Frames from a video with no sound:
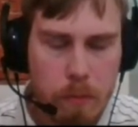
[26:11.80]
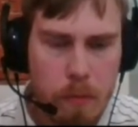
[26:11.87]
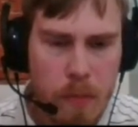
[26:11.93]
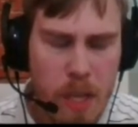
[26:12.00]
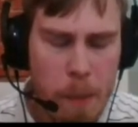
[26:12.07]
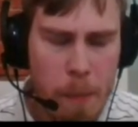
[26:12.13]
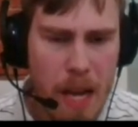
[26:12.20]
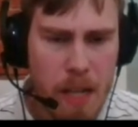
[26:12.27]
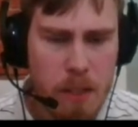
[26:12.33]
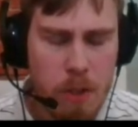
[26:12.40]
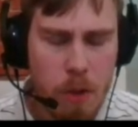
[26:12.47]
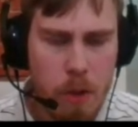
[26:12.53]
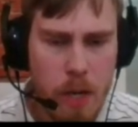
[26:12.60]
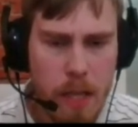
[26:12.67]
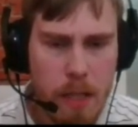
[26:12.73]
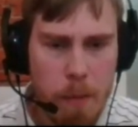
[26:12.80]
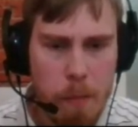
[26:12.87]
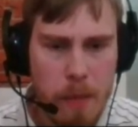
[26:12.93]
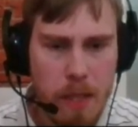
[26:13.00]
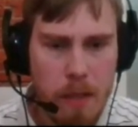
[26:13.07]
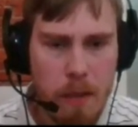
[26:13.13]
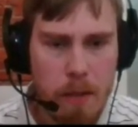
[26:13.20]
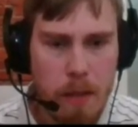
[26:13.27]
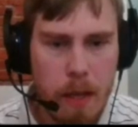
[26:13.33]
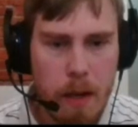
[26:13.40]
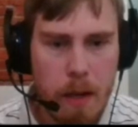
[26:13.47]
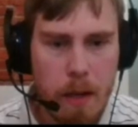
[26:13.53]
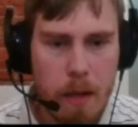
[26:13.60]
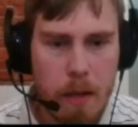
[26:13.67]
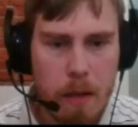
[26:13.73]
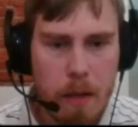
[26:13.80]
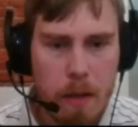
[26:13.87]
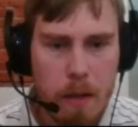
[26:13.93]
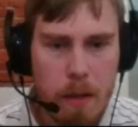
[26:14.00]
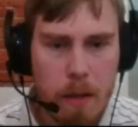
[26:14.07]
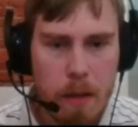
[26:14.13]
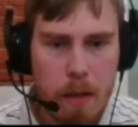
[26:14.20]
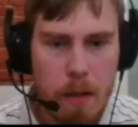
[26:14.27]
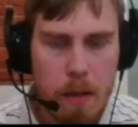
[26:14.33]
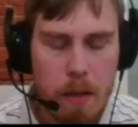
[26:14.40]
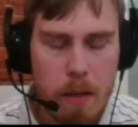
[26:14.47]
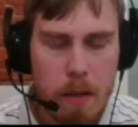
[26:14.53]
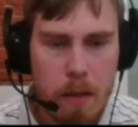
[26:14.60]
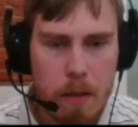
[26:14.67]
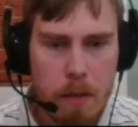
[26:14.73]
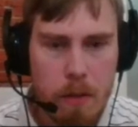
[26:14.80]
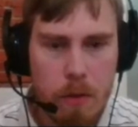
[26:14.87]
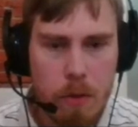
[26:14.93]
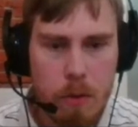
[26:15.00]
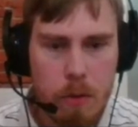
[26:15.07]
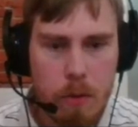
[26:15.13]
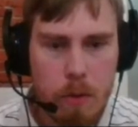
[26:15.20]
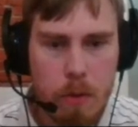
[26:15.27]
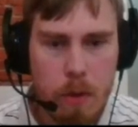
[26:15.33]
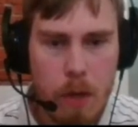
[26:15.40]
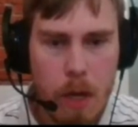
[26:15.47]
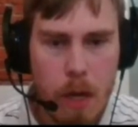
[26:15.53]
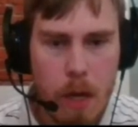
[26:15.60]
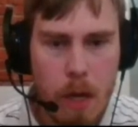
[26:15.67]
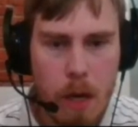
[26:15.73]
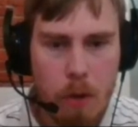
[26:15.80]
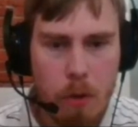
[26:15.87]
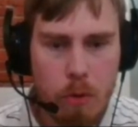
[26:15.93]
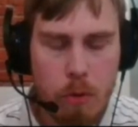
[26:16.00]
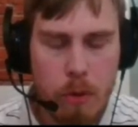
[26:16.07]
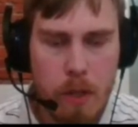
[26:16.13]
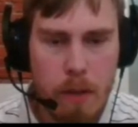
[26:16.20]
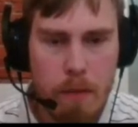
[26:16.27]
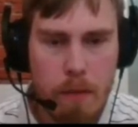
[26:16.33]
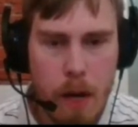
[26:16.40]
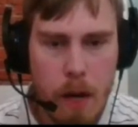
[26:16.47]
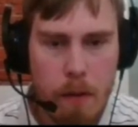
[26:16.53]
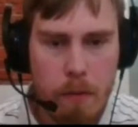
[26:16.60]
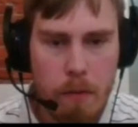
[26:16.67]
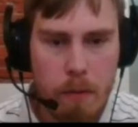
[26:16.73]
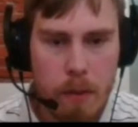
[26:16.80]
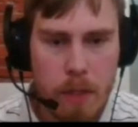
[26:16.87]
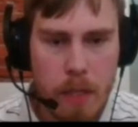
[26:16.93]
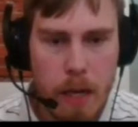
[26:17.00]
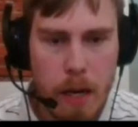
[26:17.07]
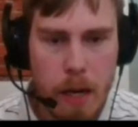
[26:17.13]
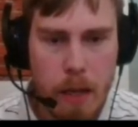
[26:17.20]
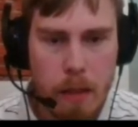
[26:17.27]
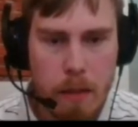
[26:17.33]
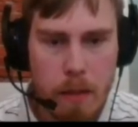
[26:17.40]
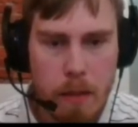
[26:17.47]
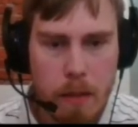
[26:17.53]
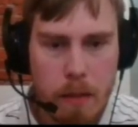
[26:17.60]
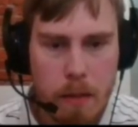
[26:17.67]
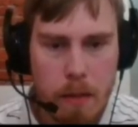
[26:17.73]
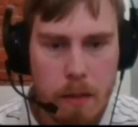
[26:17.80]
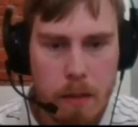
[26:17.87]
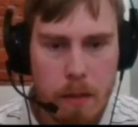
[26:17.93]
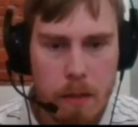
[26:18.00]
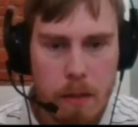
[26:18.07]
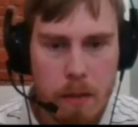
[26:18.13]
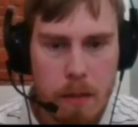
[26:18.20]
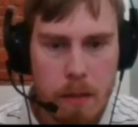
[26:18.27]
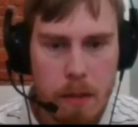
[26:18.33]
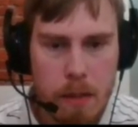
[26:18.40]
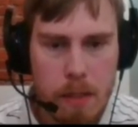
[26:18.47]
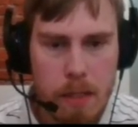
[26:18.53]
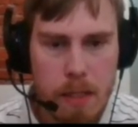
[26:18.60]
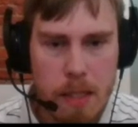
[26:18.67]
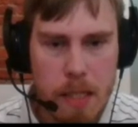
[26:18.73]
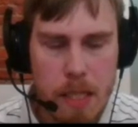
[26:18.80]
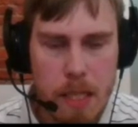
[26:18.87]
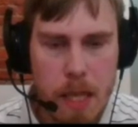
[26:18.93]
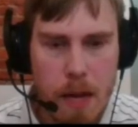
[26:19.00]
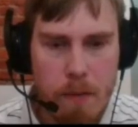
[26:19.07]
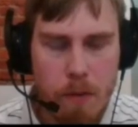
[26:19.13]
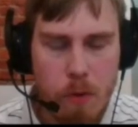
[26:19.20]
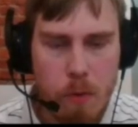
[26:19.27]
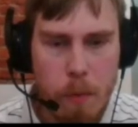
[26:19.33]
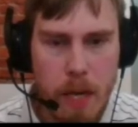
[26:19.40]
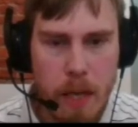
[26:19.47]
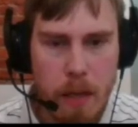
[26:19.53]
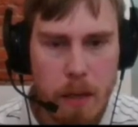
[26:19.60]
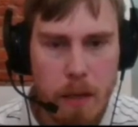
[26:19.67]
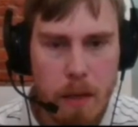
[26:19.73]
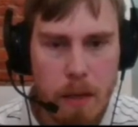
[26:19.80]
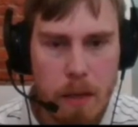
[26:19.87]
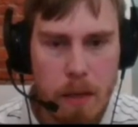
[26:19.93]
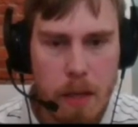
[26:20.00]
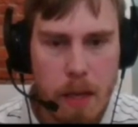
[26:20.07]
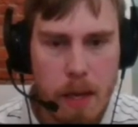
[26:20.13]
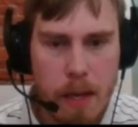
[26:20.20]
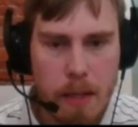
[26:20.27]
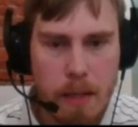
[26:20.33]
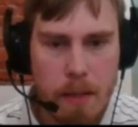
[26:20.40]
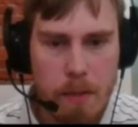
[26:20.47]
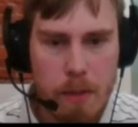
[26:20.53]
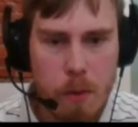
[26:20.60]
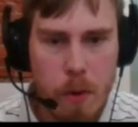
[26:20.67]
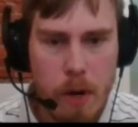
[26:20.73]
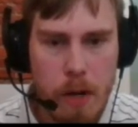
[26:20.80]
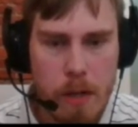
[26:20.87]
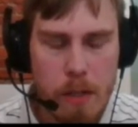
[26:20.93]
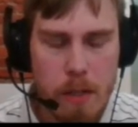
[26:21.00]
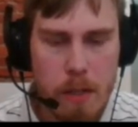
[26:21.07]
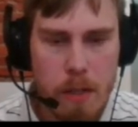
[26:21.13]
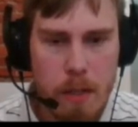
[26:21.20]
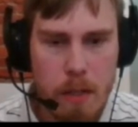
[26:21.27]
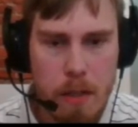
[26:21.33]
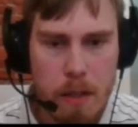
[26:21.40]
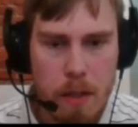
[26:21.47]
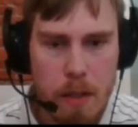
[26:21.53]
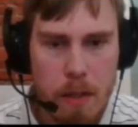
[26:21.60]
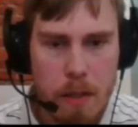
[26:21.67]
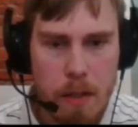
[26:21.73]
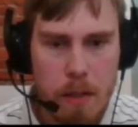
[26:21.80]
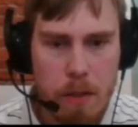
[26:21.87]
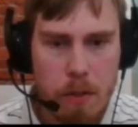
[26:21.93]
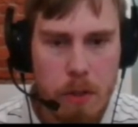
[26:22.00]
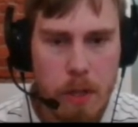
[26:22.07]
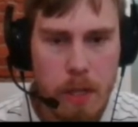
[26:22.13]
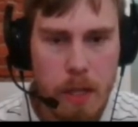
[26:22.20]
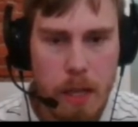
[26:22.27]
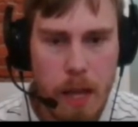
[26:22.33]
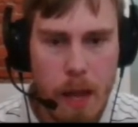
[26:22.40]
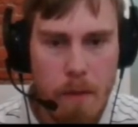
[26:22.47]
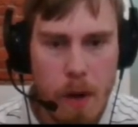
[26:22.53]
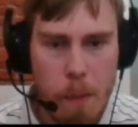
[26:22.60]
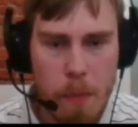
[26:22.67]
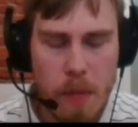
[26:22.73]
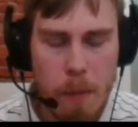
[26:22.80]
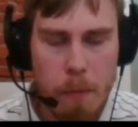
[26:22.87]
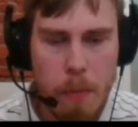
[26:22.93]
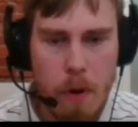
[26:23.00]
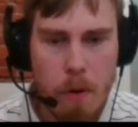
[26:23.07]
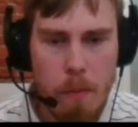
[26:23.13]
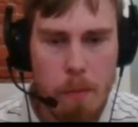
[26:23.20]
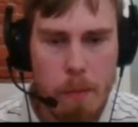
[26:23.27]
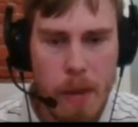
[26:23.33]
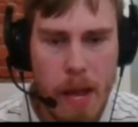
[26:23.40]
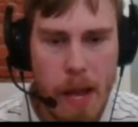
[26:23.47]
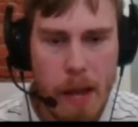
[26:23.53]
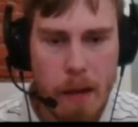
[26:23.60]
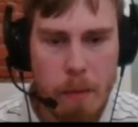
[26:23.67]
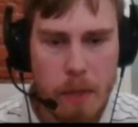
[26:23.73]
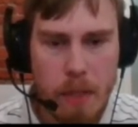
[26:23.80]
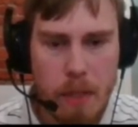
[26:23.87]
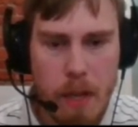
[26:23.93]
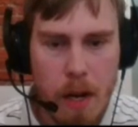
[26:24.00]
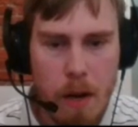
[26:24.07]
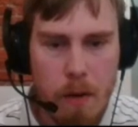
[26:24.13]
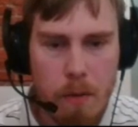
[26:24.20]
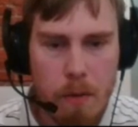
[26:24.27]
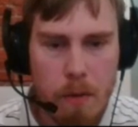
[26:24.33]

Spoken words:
black saw nothing better than to go to d5 with the knight. It just doesn't have too many active squares. So he gave up the pawn back, but now,